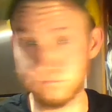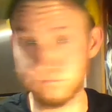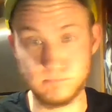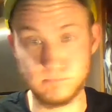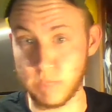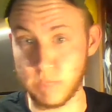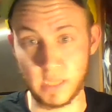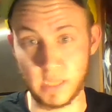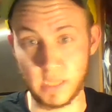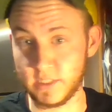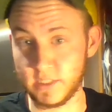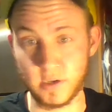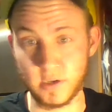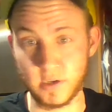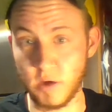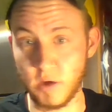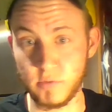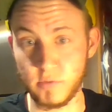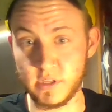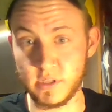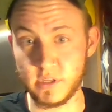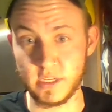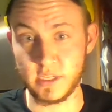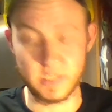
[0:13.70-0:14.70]
that's not
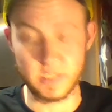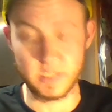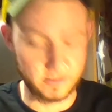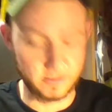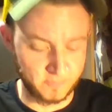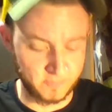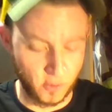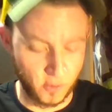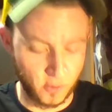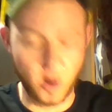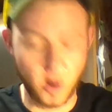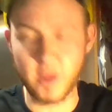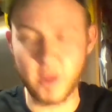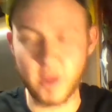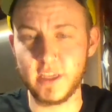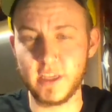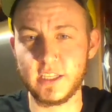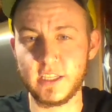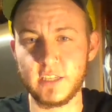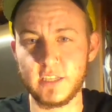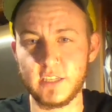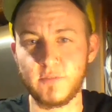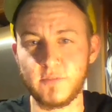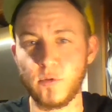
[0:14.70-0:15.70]
what this is for.
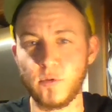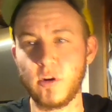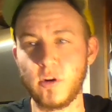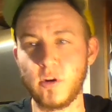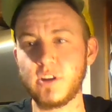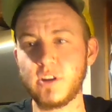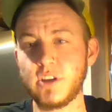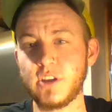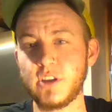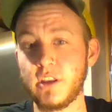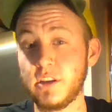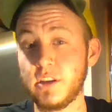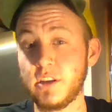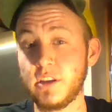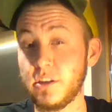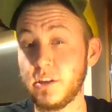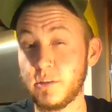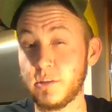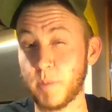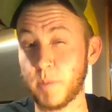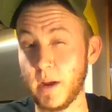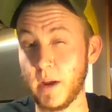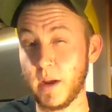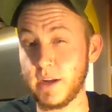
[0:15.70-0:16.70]
This is for gently
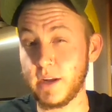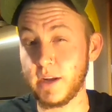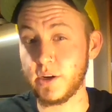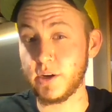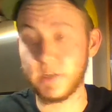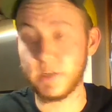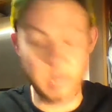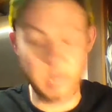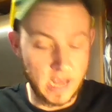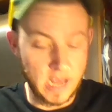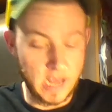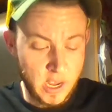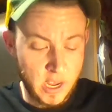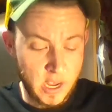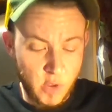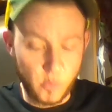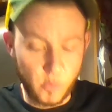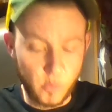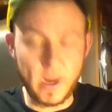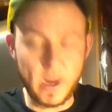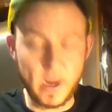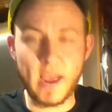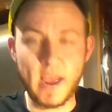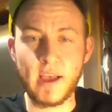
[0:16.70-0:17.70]
used binders.
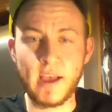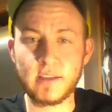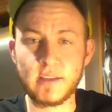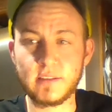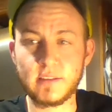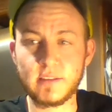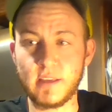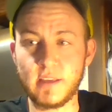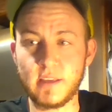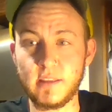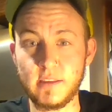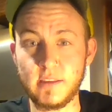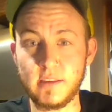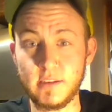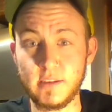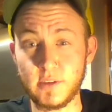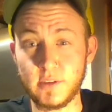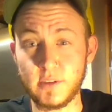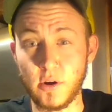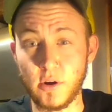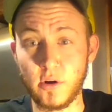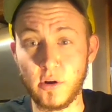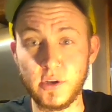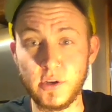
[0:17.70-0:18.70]
We ask that these
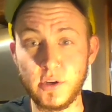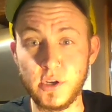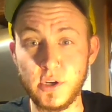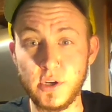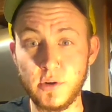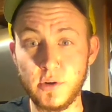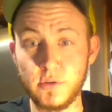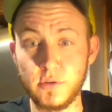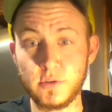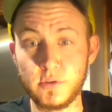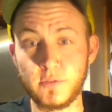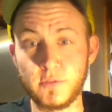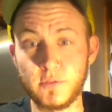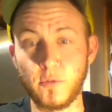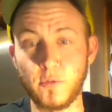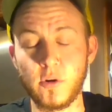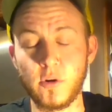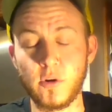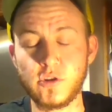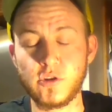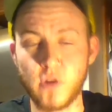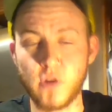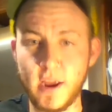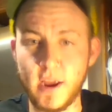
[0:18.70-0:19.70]
are used
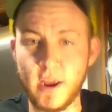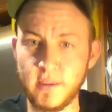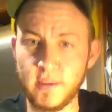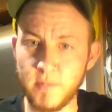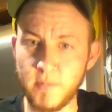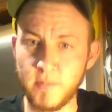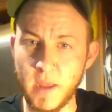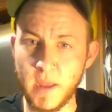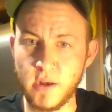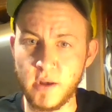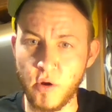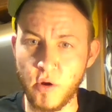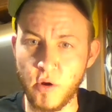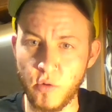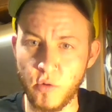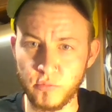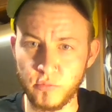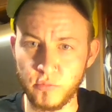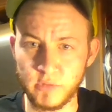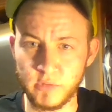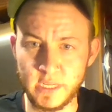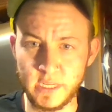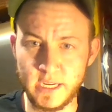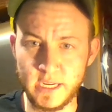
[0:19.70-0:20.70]
for trans men
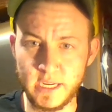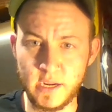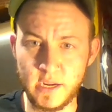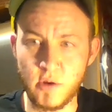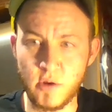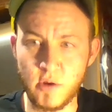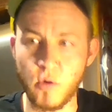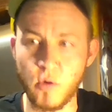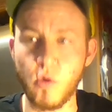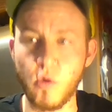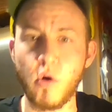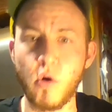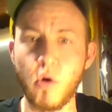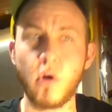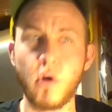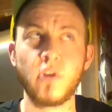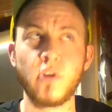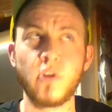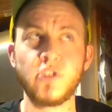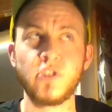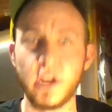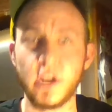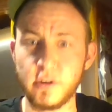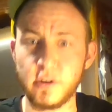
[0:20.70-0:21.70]
only
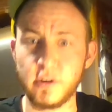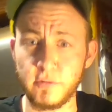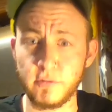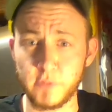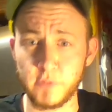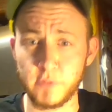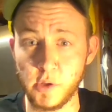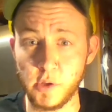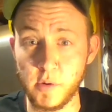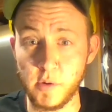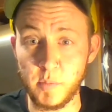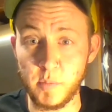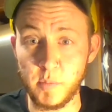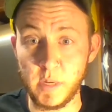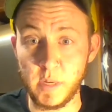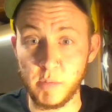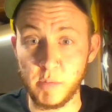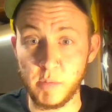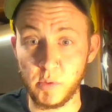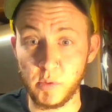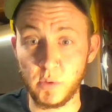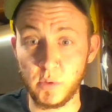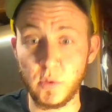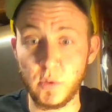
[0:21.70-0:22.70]
or gender fluid
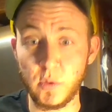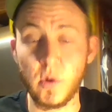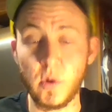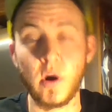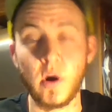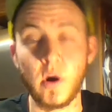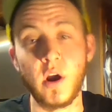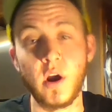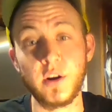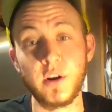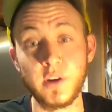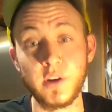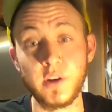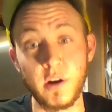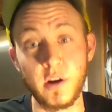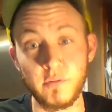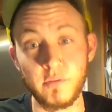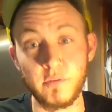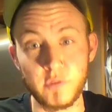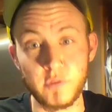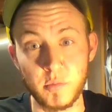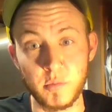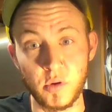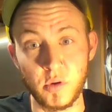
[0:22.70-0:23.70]
people who are
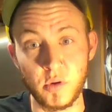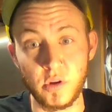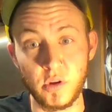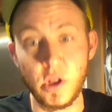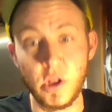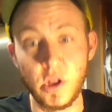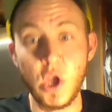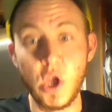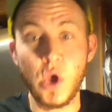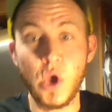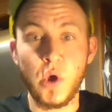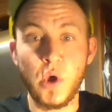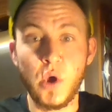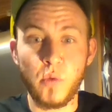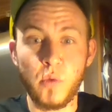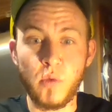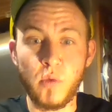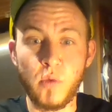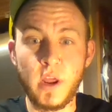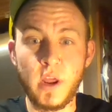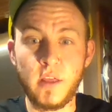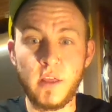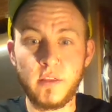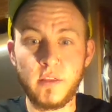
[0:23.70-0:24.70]
uncomfortable
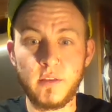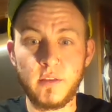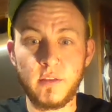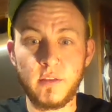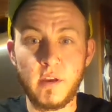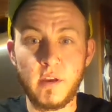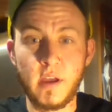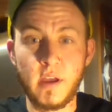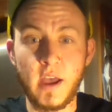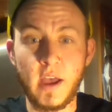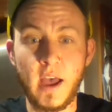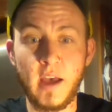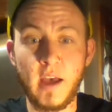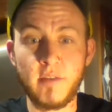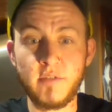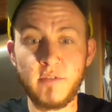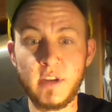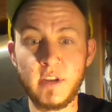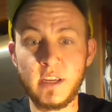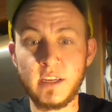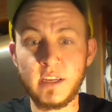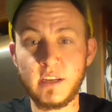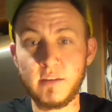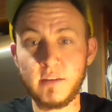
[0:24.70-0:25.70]
with
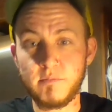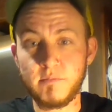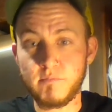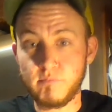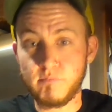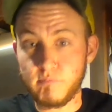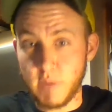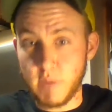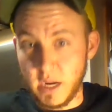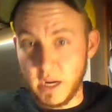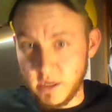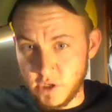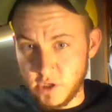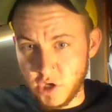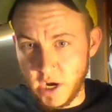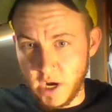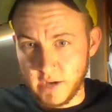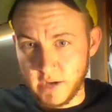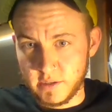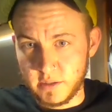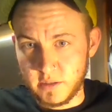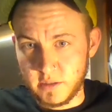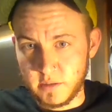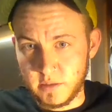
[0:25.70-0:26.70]
having a
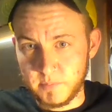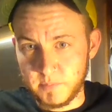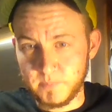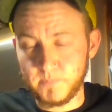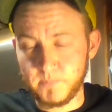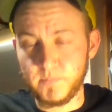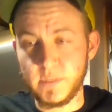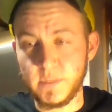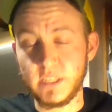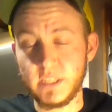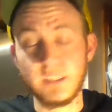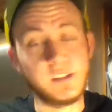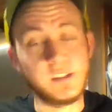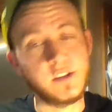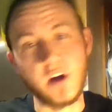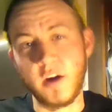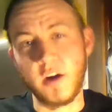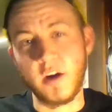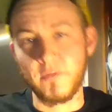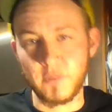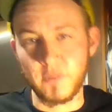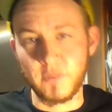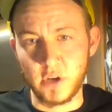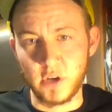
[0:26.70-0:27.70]
chest. This is
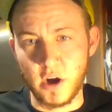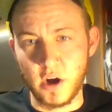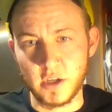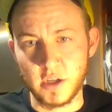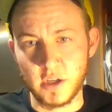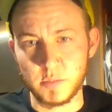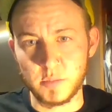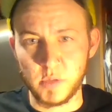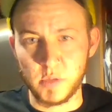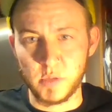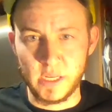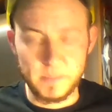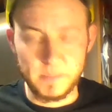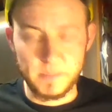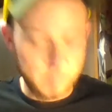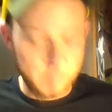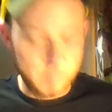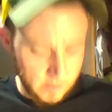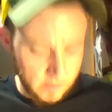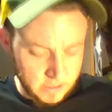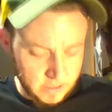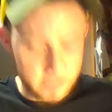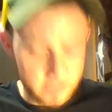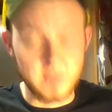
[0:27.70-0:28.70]
not for cosplay.
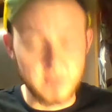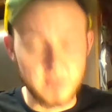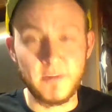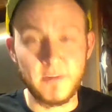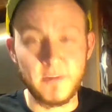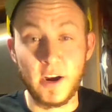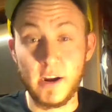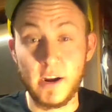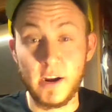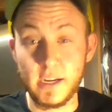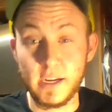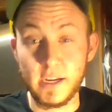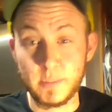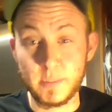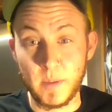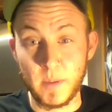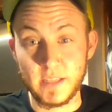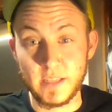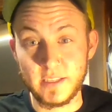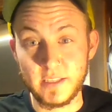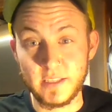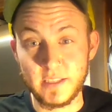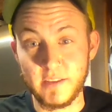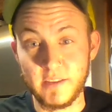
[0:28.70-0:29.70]
These are very
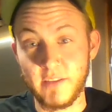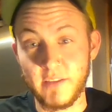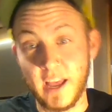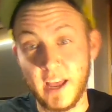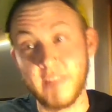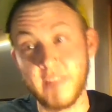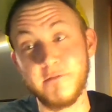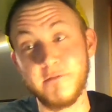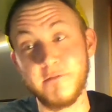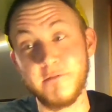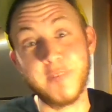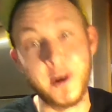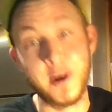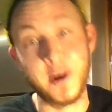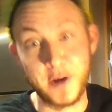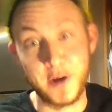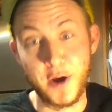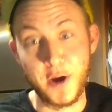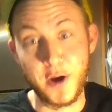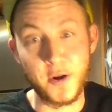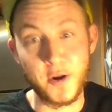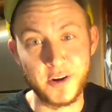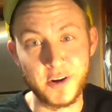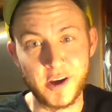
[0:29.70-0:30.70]
expensive and very
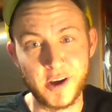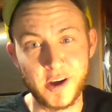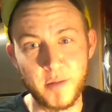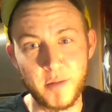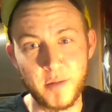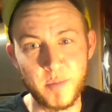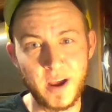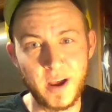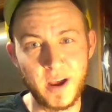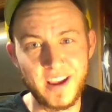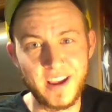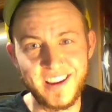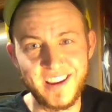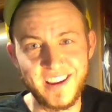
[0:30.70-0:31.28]
hard to come by.